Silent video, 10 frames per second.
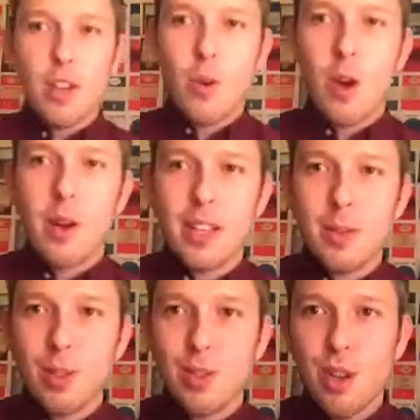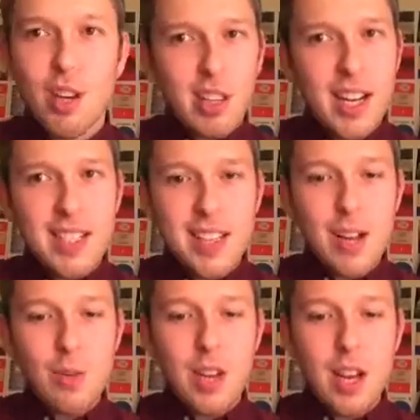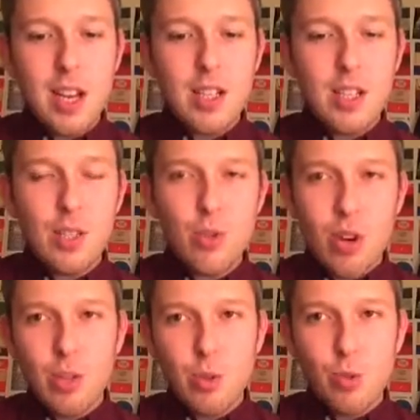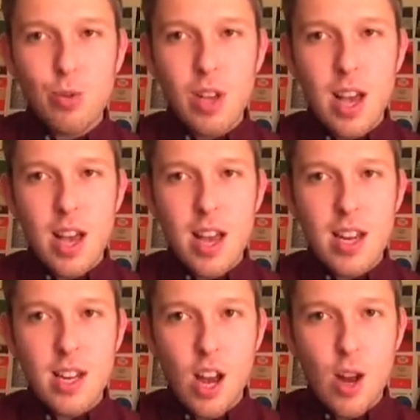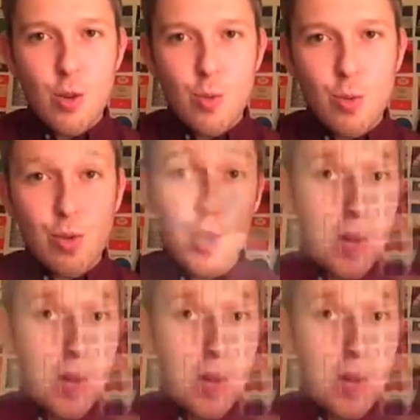So I guess I'm going to start cutting the letters out and the triangles, and I will see